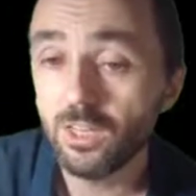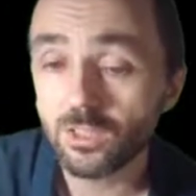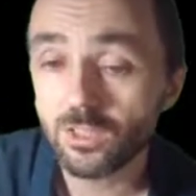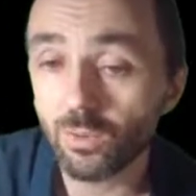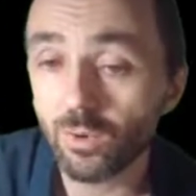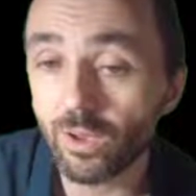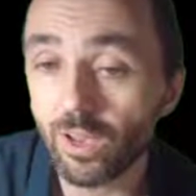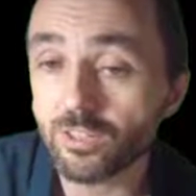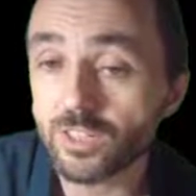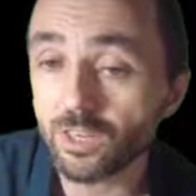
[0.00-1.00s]
So we
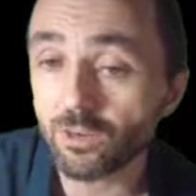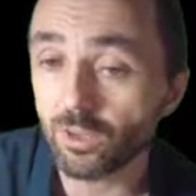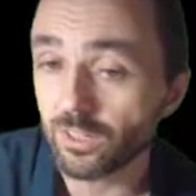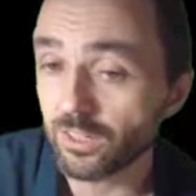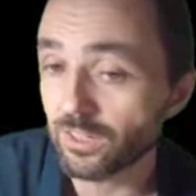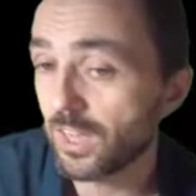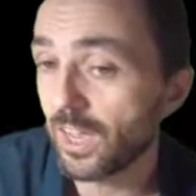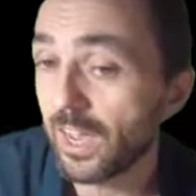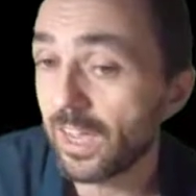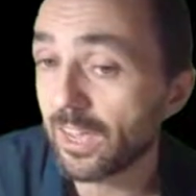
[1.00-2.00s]
have a sequence
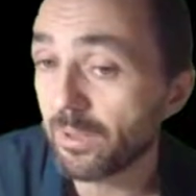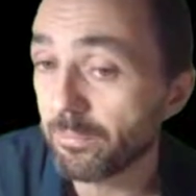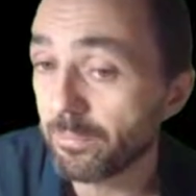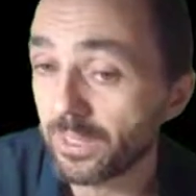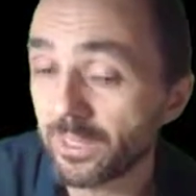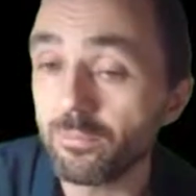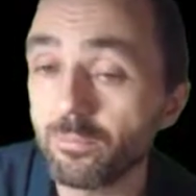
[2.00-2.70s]
A, B,